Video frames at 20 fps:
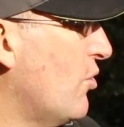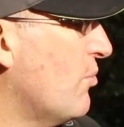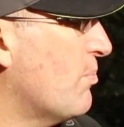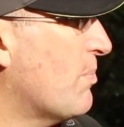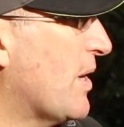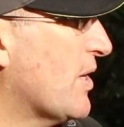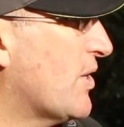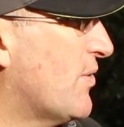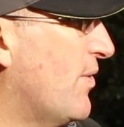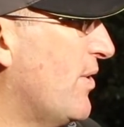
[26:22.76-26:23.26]
club
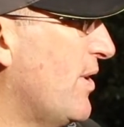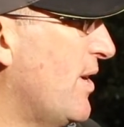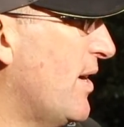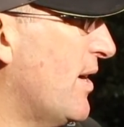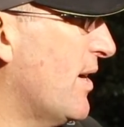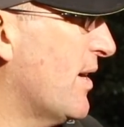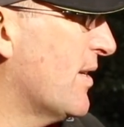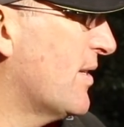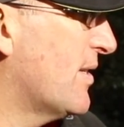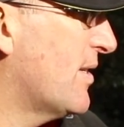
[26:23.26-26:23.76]
match for
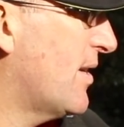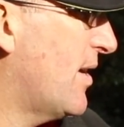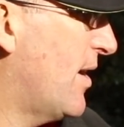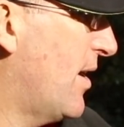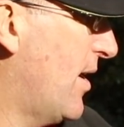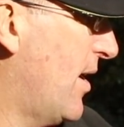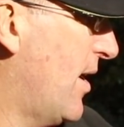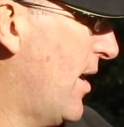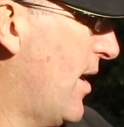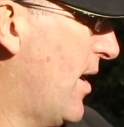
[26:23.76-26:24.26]
years.
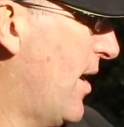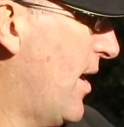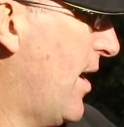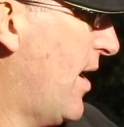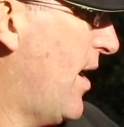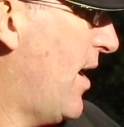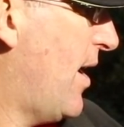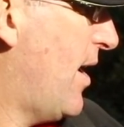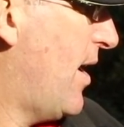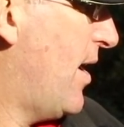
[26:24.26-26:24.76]

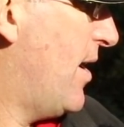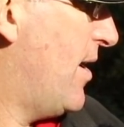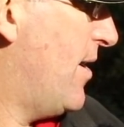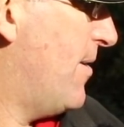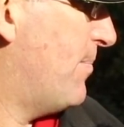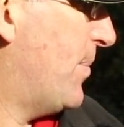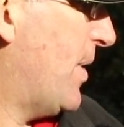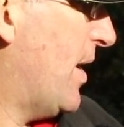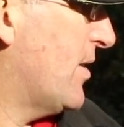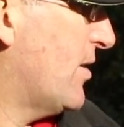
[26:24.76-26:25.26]

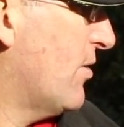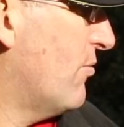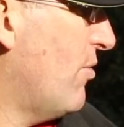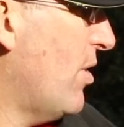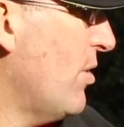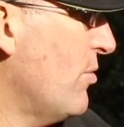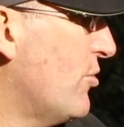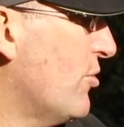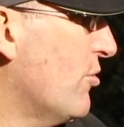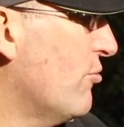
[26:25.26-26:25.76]
It's a
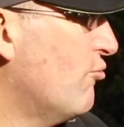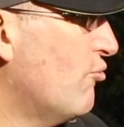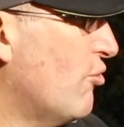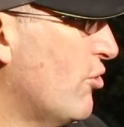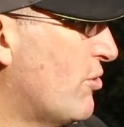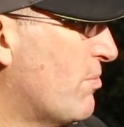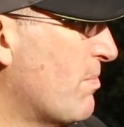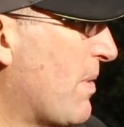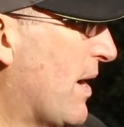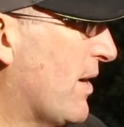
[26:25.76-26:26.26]
roach and
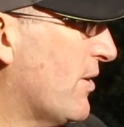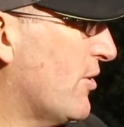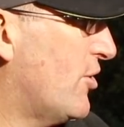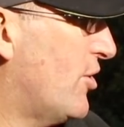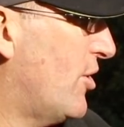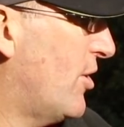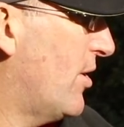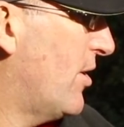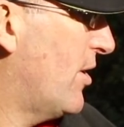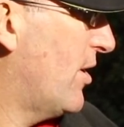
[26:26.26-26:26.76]
rudd
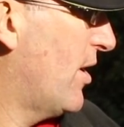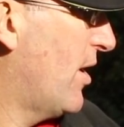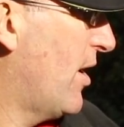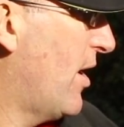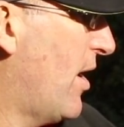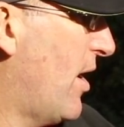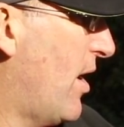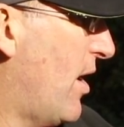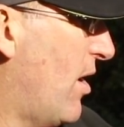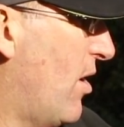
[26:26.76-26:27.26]
match.
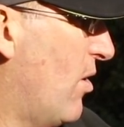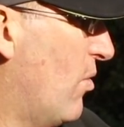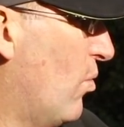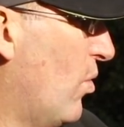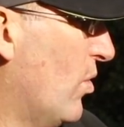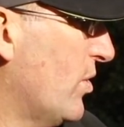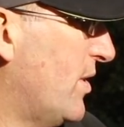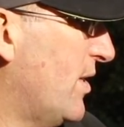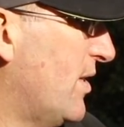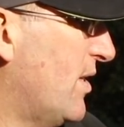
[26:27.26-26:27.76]

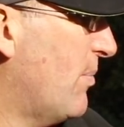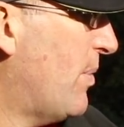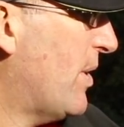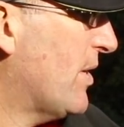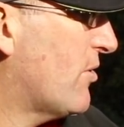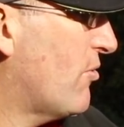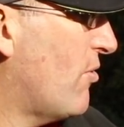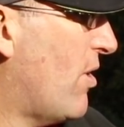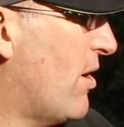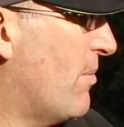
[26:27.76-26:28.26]
What is the
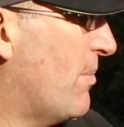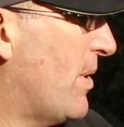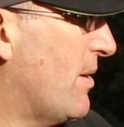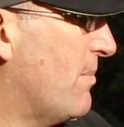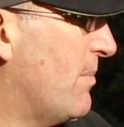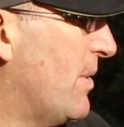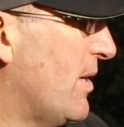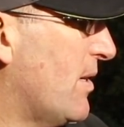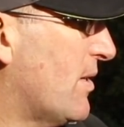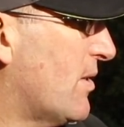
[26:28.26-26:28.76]
best ground
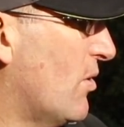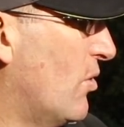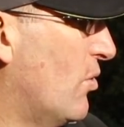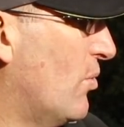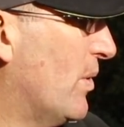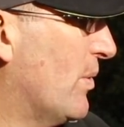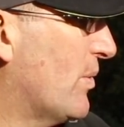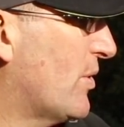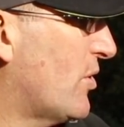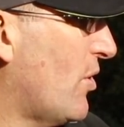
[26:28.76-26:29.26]
bait mix,
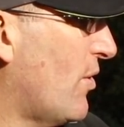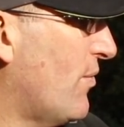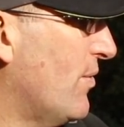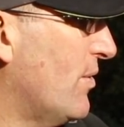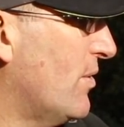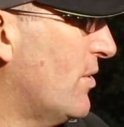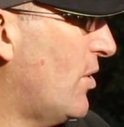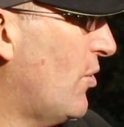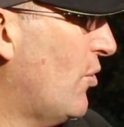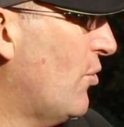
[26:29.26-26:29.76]
or will
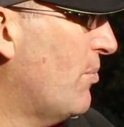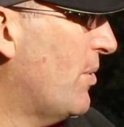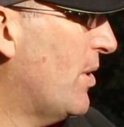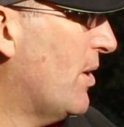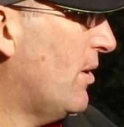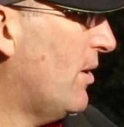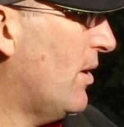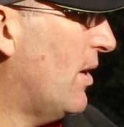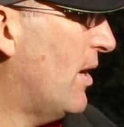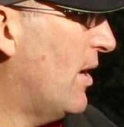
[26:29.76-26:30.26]
softened
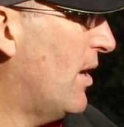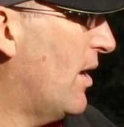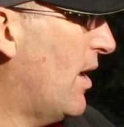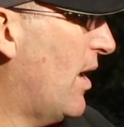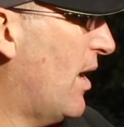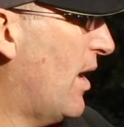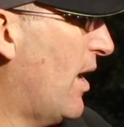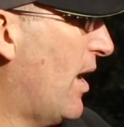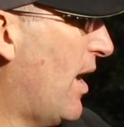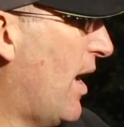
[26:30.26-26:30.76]
2mm
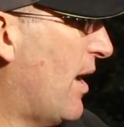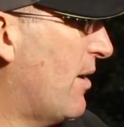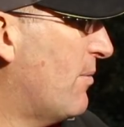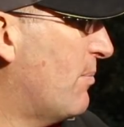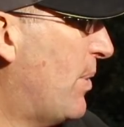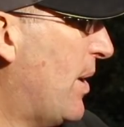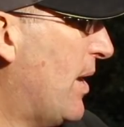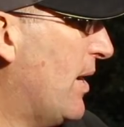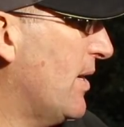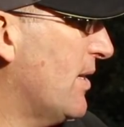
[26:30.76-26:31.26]

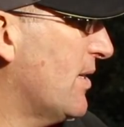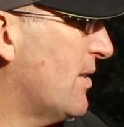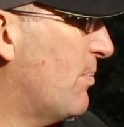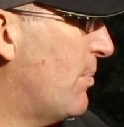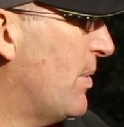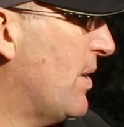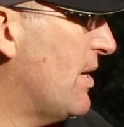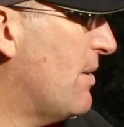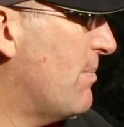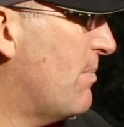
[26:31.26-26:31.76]
and pellets
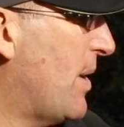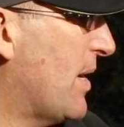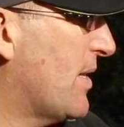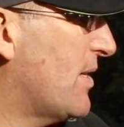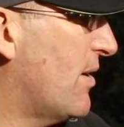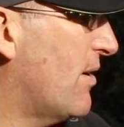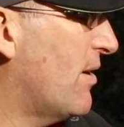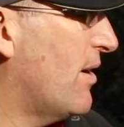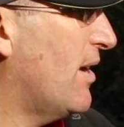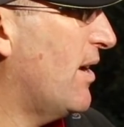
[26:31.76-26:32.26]
be
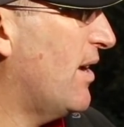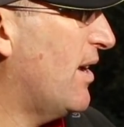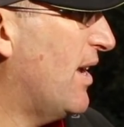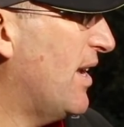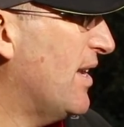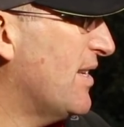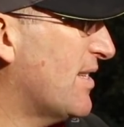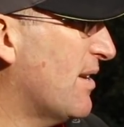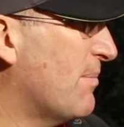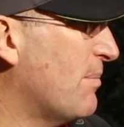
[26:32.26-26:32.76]
better?
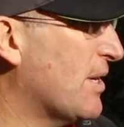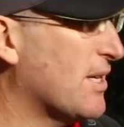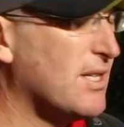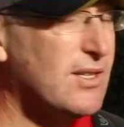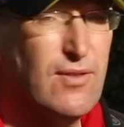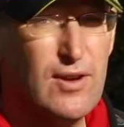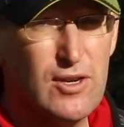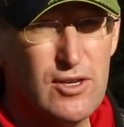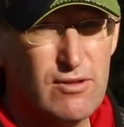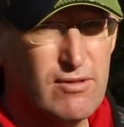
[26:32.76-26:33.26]
It's a
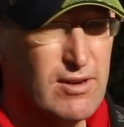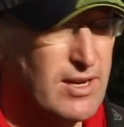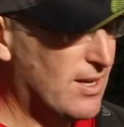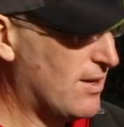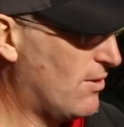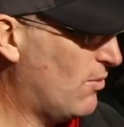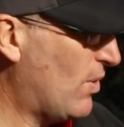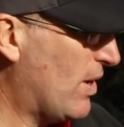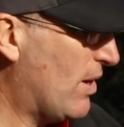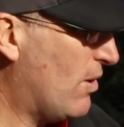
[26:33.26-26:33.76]
mixed fishery.
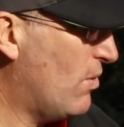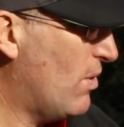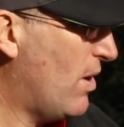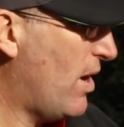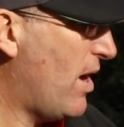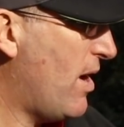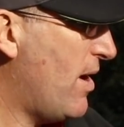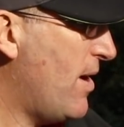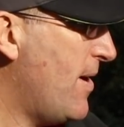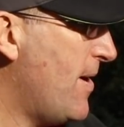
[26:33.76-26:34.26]

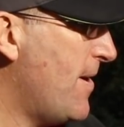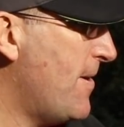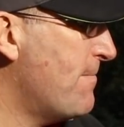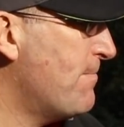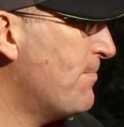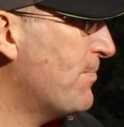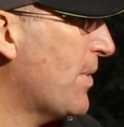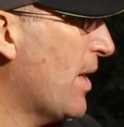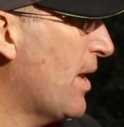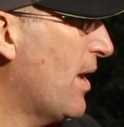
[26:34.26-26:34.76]
Well,
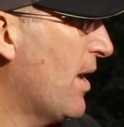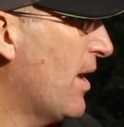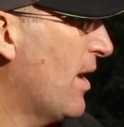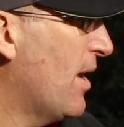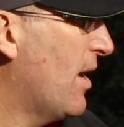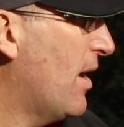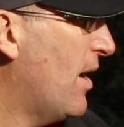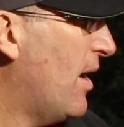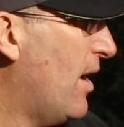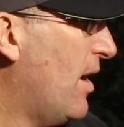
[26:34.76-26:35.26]
I
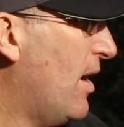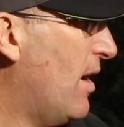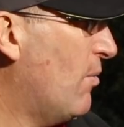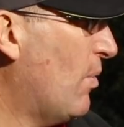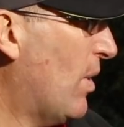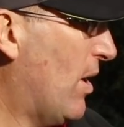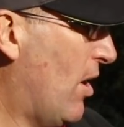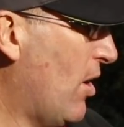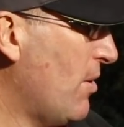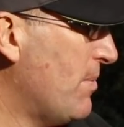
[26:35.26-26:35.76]

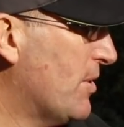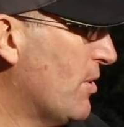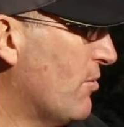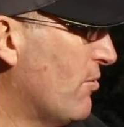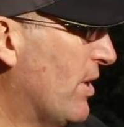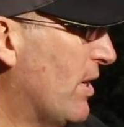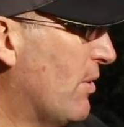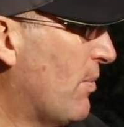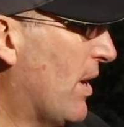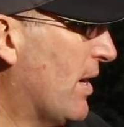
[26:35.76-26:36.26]
hope you do
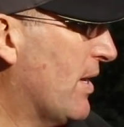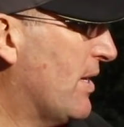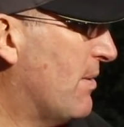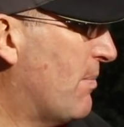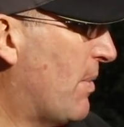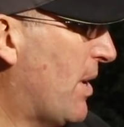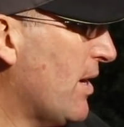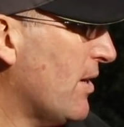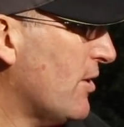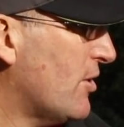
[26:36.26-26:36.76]
really well in
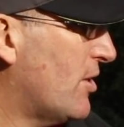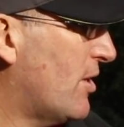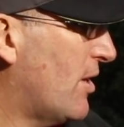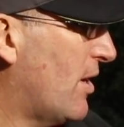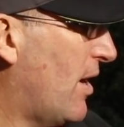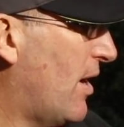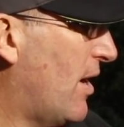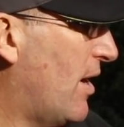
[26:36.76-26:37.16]
your match.